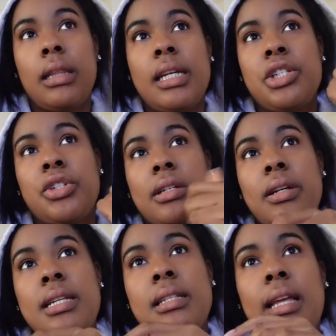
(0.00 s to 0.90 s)
The instructor,
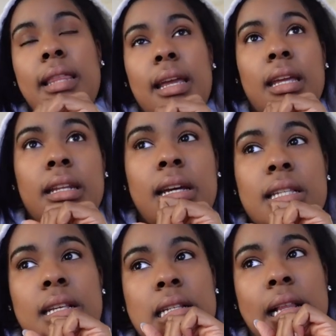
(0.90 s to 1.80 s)
he said that he
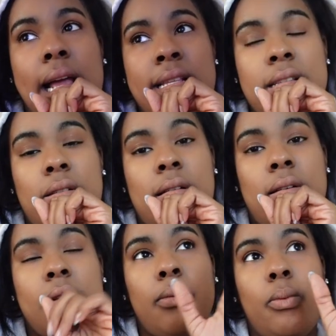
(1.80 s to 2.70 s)
does his classes
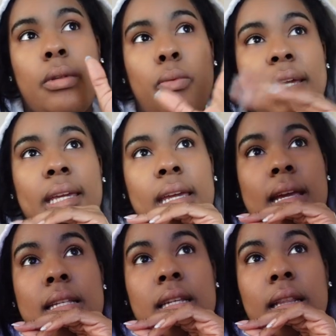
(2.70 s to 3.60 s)
on the
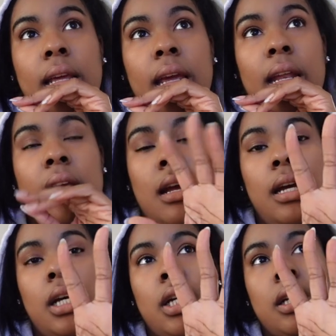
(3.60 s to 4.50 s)
weekends, and then
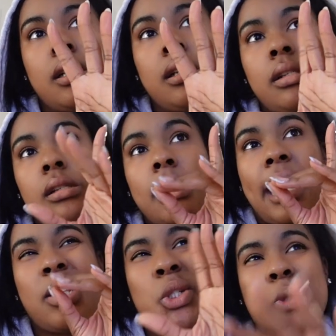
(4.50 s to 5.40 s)

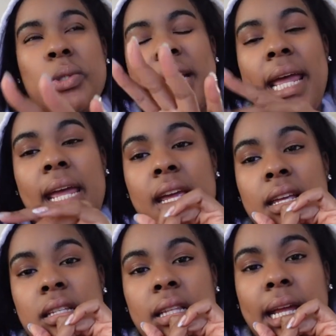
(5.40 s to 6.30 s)
like
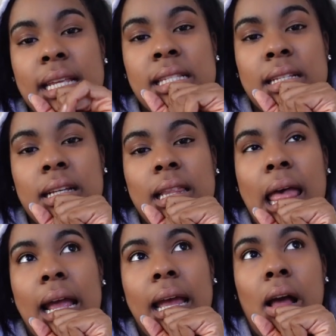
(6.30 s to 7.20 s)
Tuesdays, like at 6
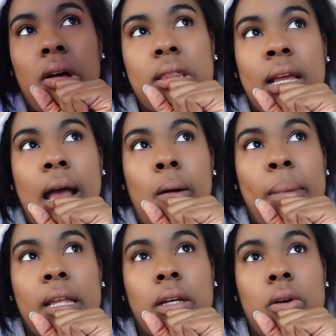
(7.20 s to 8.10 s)
o'clock. I don't think I'll
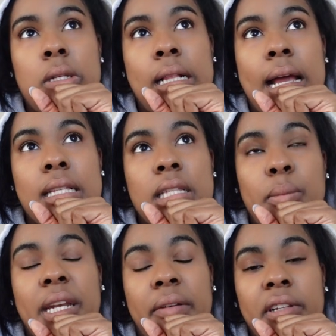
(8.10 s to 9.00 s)
make those classes,
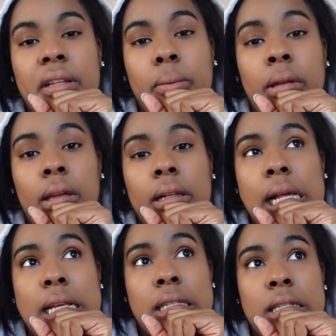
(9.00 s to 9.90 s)
but definitely the weekend
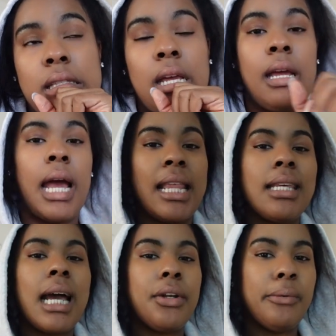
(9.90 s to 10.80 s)
classes. I
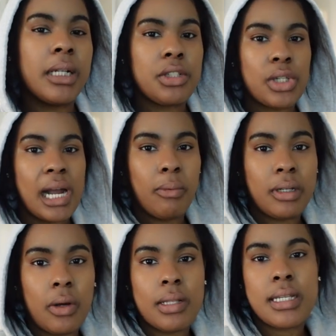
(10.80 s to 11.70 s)
think I do want to try
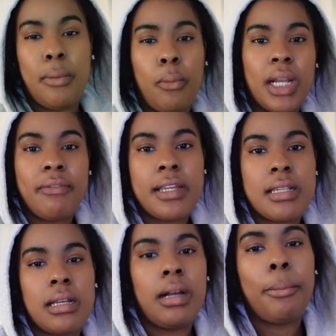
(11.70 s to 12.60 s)
going to one of his